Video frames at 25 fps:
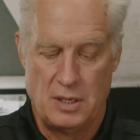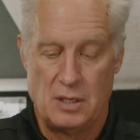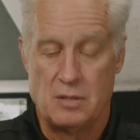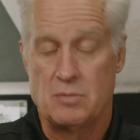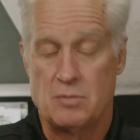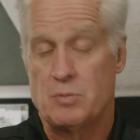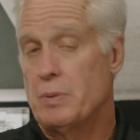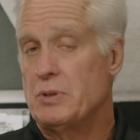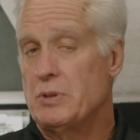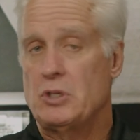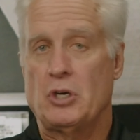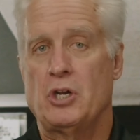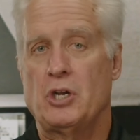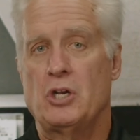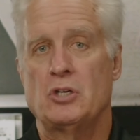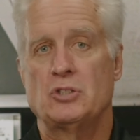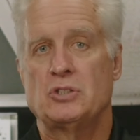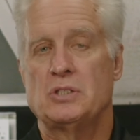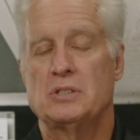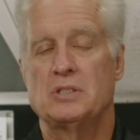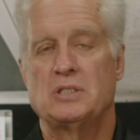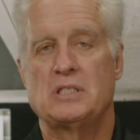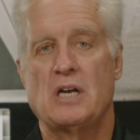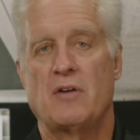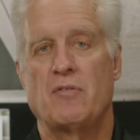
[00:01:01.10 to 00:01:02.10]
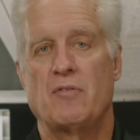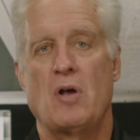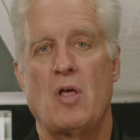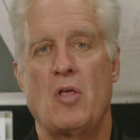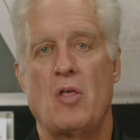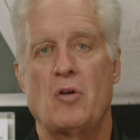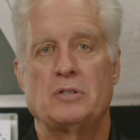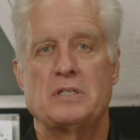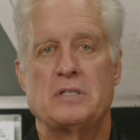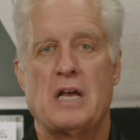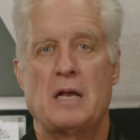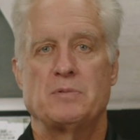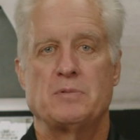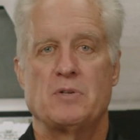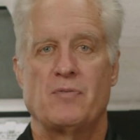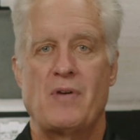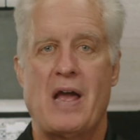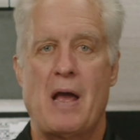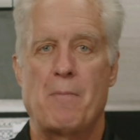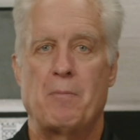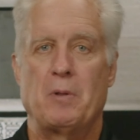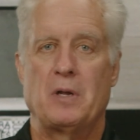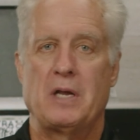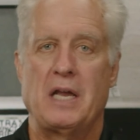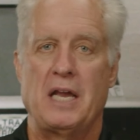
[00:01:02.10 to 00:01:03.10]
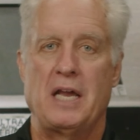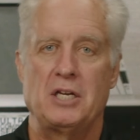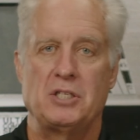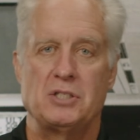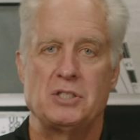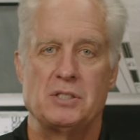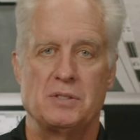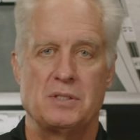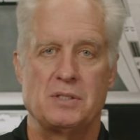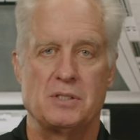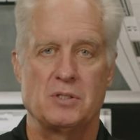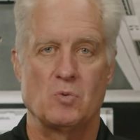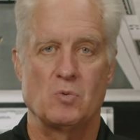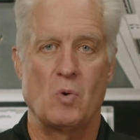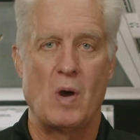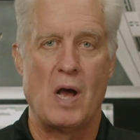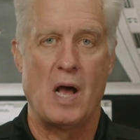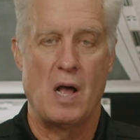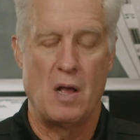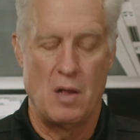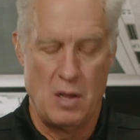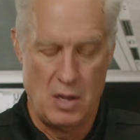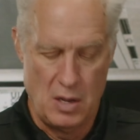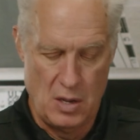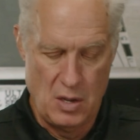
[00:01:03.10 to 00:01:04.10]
But they're used in several other types of applications as well.